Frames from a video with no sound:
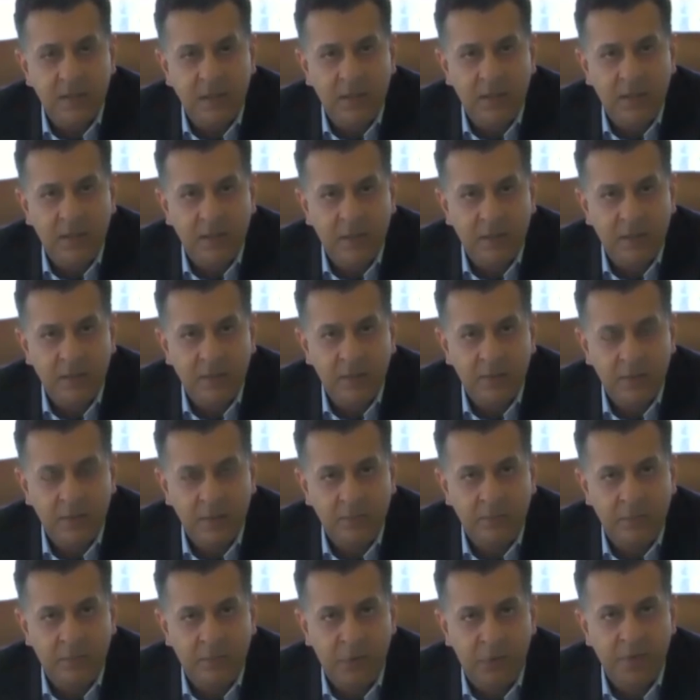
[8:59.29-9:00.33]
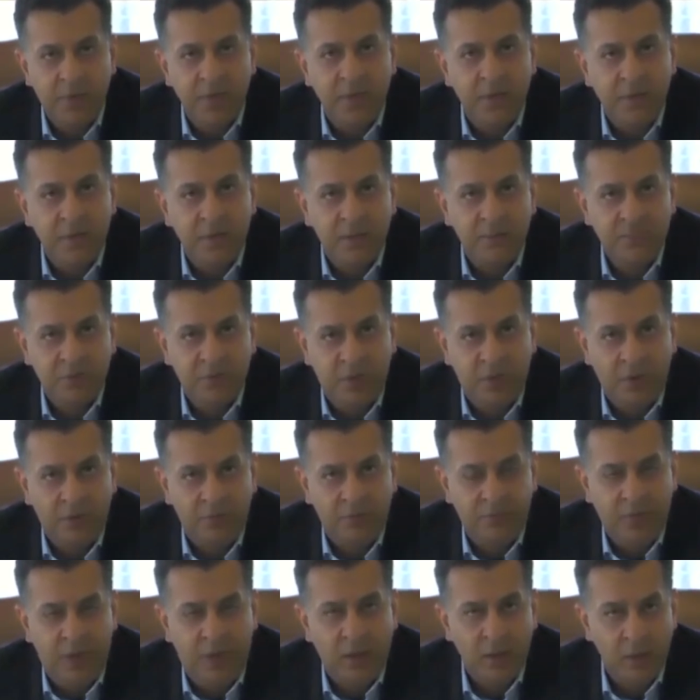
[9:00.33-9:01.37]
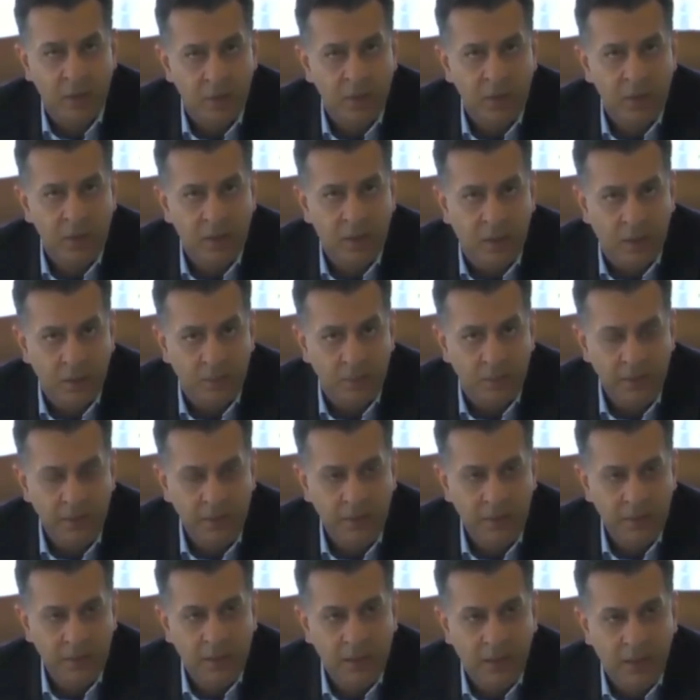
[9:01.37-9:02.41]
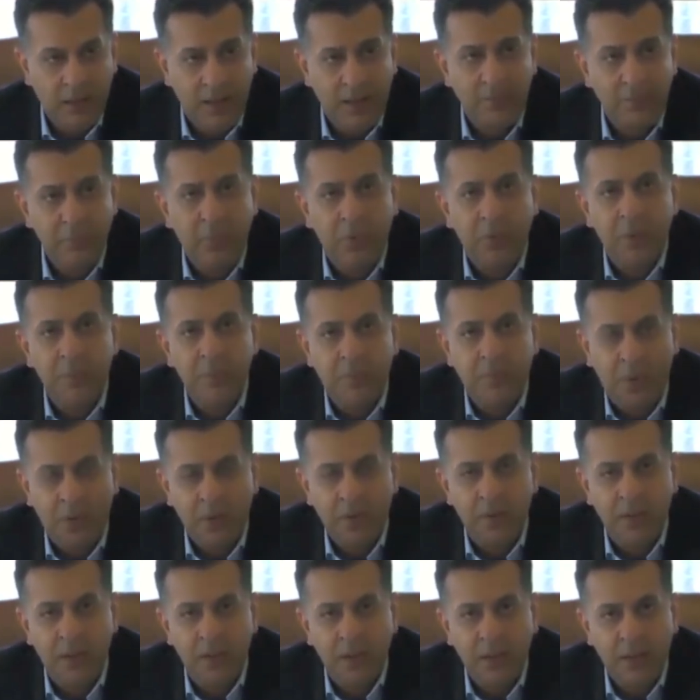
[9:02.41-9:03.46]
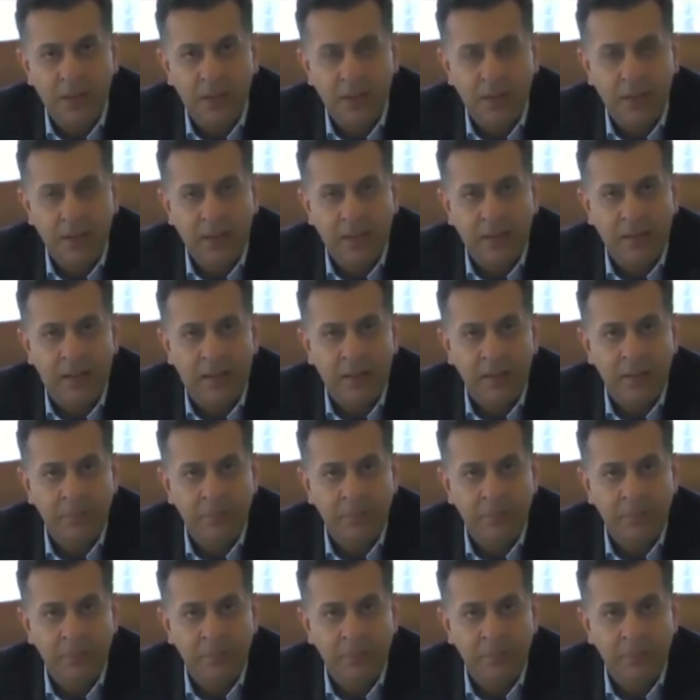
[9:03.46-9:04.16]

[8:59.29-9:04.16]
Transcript: uh, you know, both in terms of our local economy and more importantly, in our